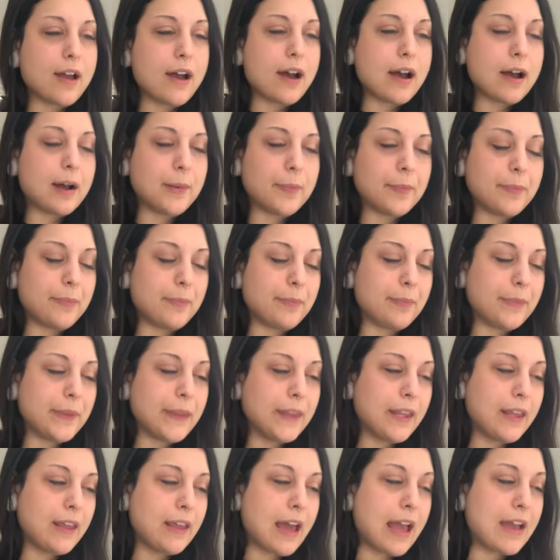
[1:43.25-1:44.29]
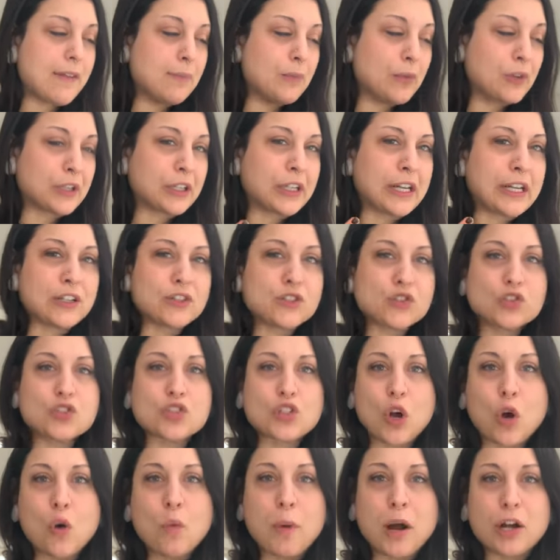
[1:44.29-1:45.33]
Um, I'm learning
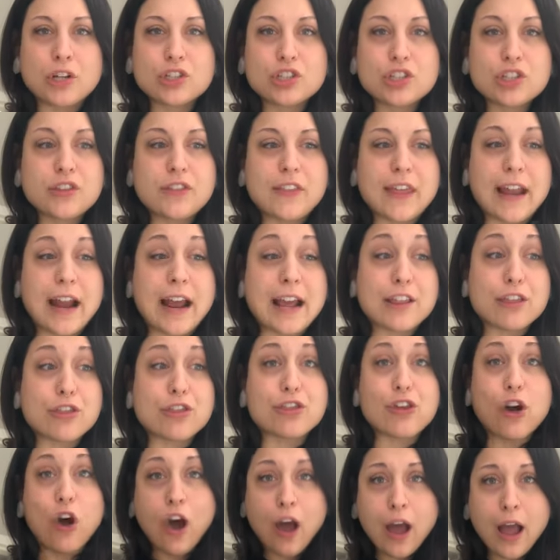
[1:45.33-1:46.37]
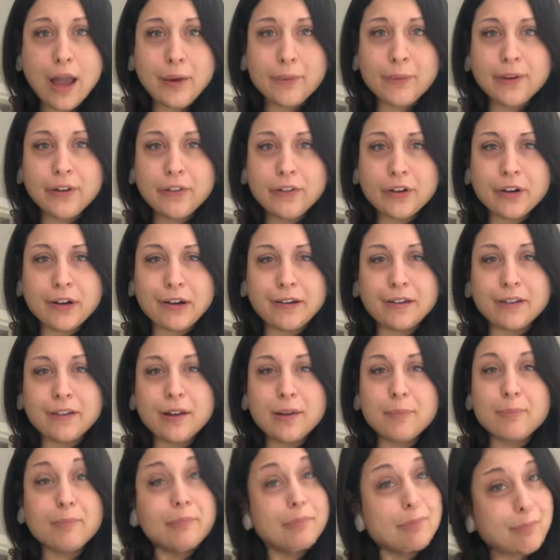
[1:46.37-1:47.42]
so much that I thought I would
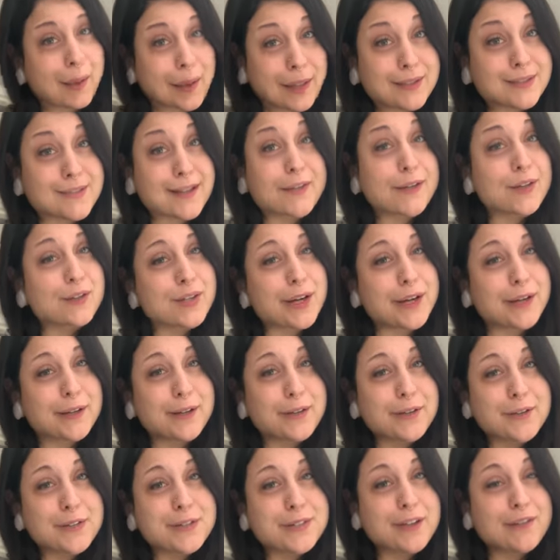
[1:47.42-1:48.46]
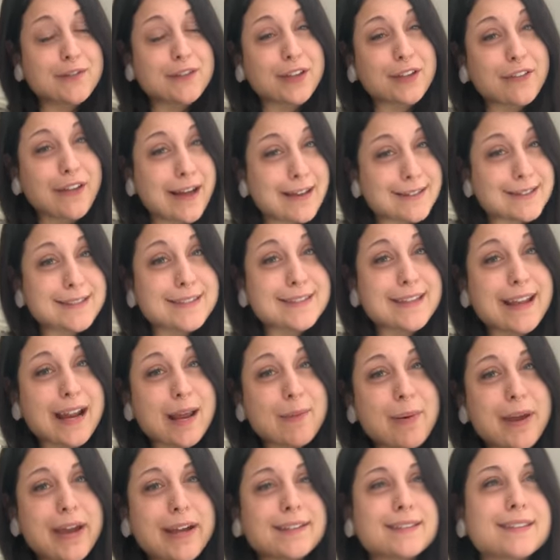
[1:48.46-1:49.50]
learn based on the titles of the classes that I
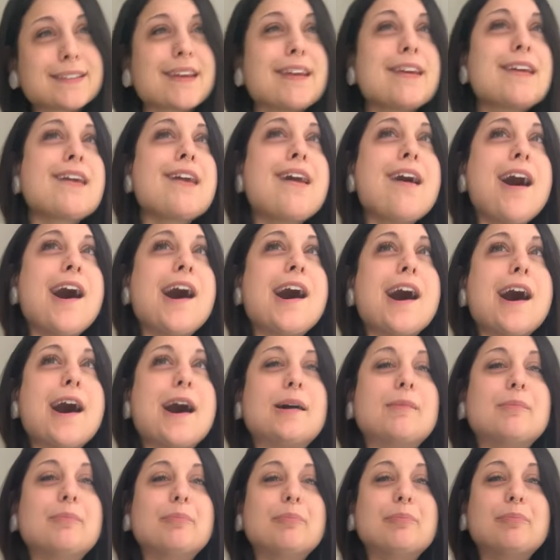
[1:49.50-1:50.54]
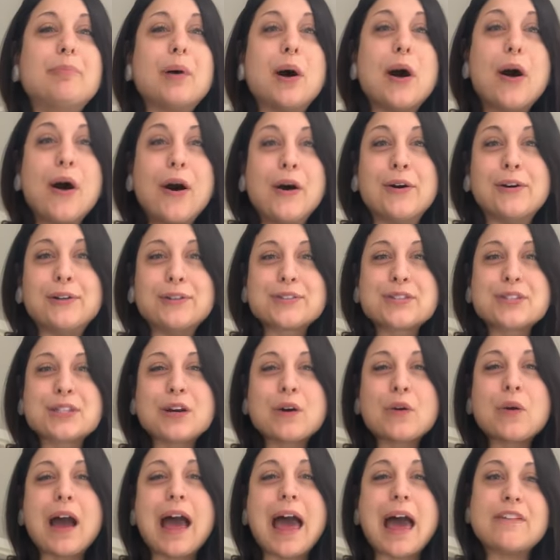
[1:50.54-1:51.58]
picked. Um, but
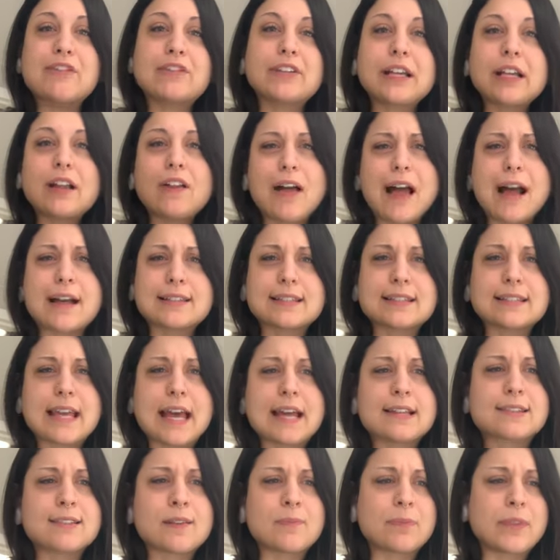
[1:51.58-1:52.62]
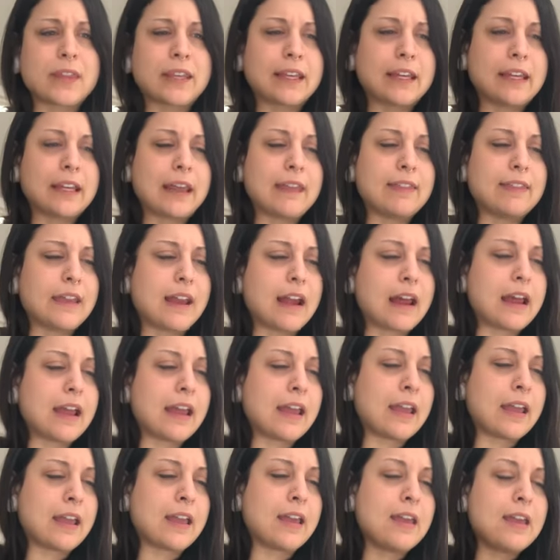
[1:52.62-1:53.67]
also every class has had something in it that
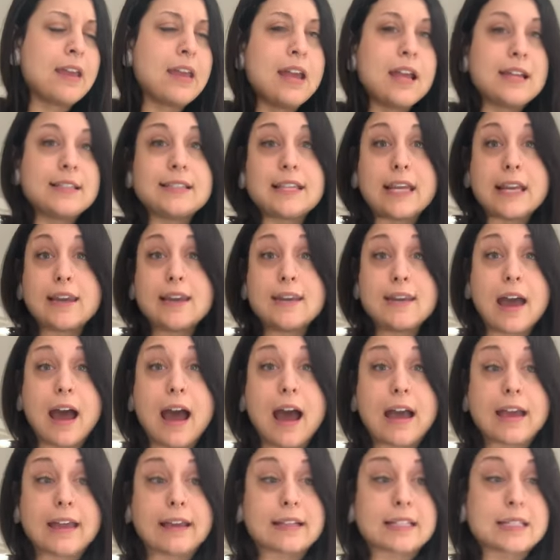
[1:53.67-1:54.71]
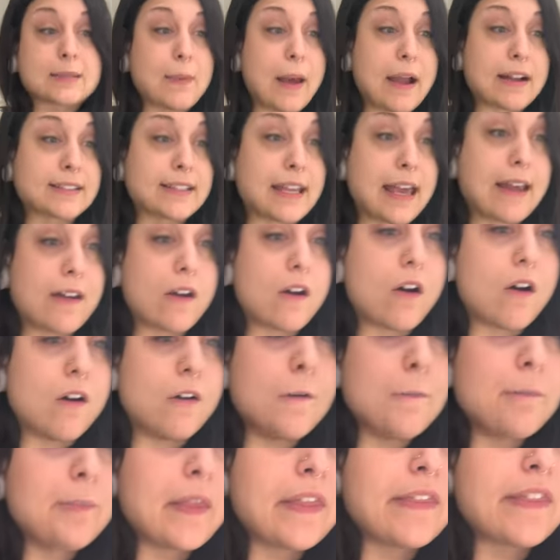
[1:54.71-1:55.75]
I did not expect at
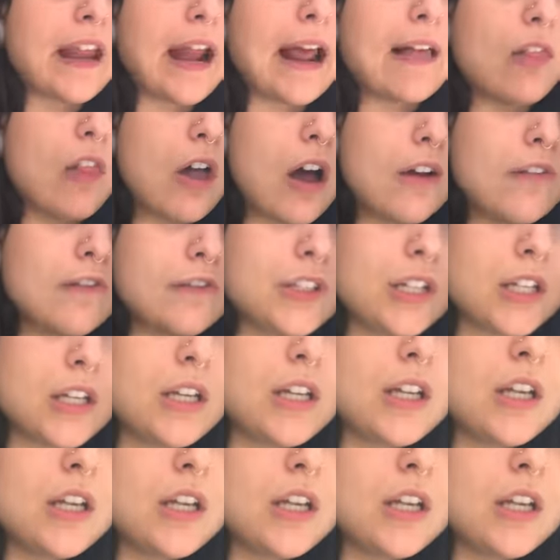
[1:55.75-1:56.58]
all that I loved.